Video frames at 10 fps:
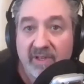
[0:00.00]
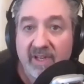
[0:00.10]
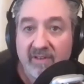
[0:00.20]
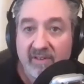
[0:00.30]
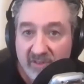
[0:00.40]

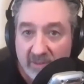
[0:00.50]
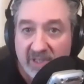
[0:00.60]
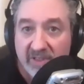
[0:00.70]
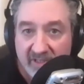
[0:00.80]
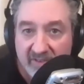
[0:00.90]
And the
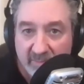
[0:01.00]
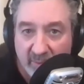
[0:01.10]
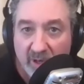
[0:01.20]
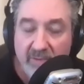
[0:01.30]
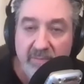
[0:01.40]
stability is
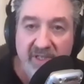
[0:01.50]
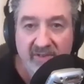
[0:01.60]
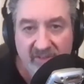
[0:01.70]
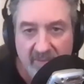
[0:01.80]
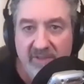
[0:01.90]
important
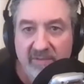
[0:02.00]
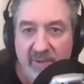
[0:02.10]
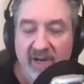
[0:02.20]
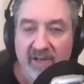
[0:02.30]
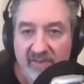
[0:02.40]
because some of these
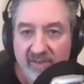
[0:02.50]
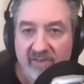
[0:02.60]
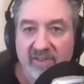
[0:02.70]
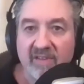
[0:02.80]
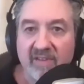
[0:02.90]
products, as
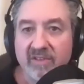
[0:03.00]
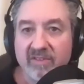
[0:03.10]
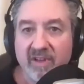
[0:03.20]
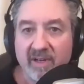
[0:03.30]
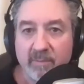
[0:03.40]
Dave can
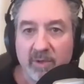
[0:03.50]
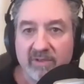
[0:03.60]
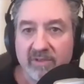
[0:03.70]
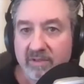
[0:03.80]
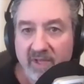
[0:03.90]
talk more
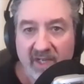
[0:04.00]
to,